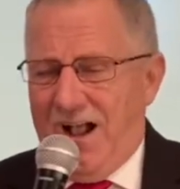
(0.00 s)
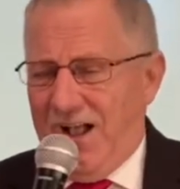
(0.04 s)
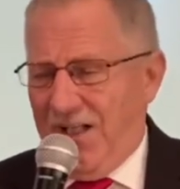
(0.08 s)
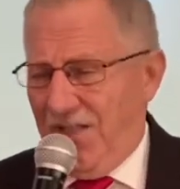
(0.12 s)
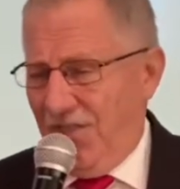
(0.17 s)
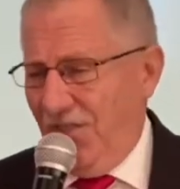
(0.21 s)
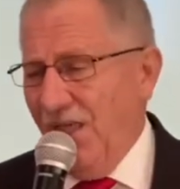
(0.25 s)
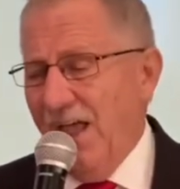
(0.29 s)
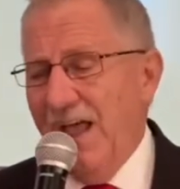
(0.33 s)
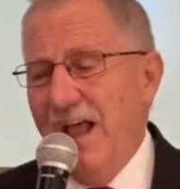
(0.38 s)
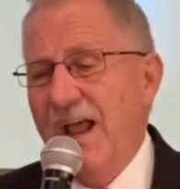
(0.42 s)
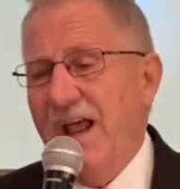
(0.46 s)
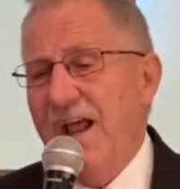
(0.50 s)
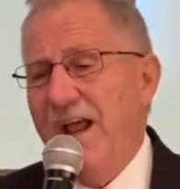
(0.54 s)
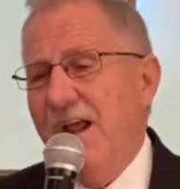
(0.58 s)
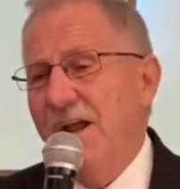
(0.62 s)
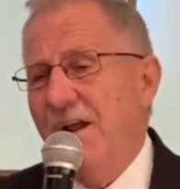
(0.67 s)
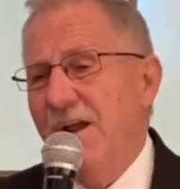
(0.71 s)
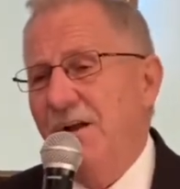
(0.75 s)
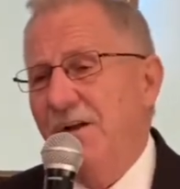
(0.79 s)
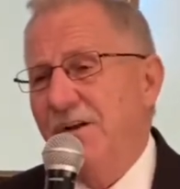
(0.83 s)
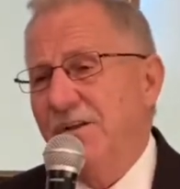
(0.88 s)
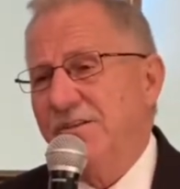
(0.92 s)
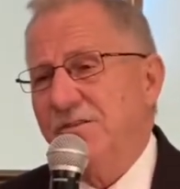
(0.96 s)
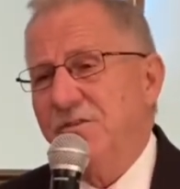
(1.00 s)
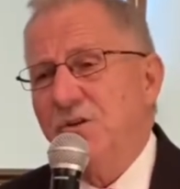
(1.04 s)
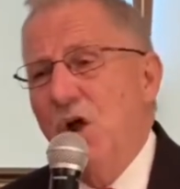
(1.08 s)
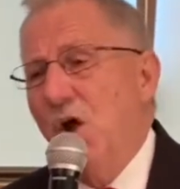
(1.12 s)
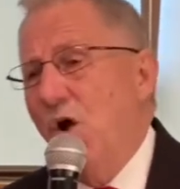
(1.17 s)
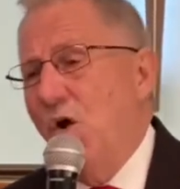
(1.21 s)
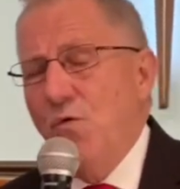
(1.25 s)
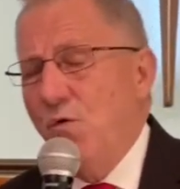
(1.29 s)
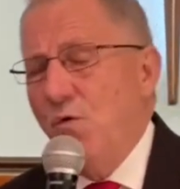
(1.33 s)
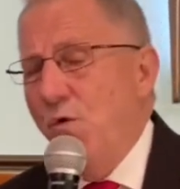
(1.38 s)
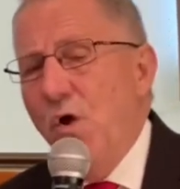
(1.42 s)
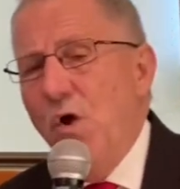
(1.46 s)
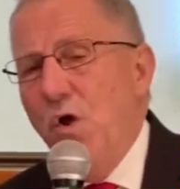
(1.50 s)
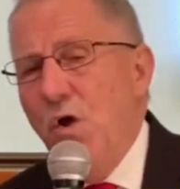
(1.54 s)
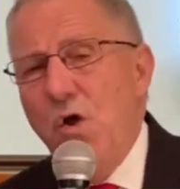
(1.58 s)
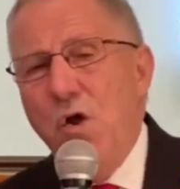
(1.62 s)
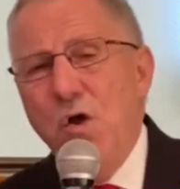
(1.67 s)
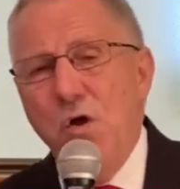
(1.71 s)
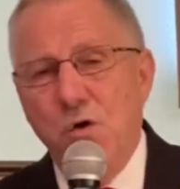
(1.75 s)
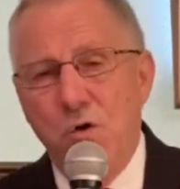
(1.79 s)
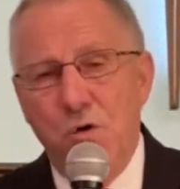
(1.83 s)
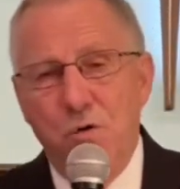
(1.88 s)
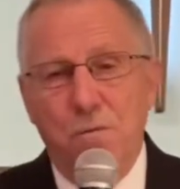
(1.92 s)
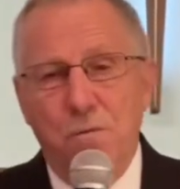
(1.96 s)
there's no
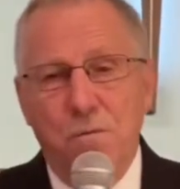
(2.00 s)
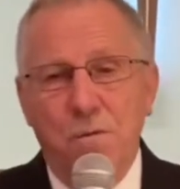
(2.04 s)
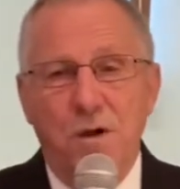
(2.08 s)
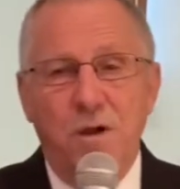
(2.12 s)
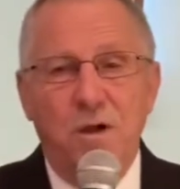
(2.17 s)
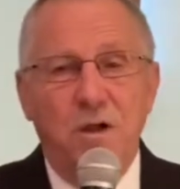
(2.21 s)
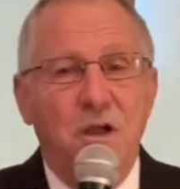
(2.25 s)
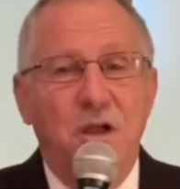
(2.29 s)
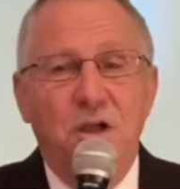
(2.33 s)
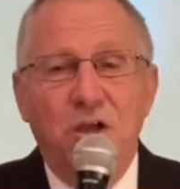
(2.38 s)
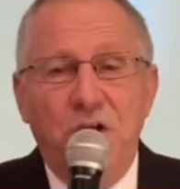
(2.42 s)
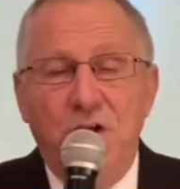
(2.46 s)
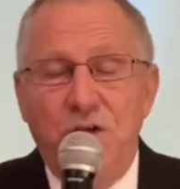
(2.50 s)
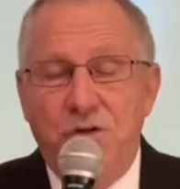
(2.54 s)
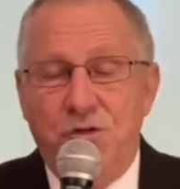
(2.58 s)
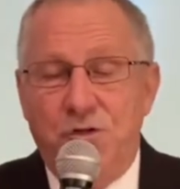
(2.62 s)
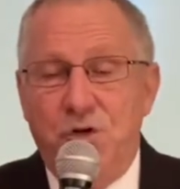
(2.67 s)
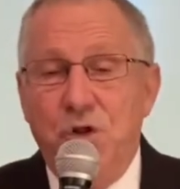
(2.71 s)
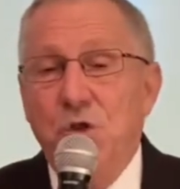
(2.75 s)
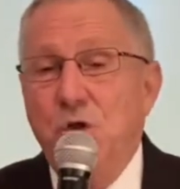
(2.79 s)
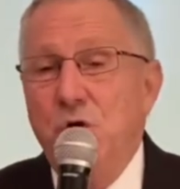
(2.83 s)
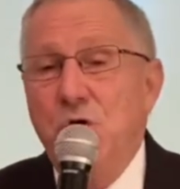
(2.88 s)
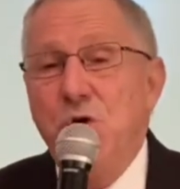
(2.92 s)
room to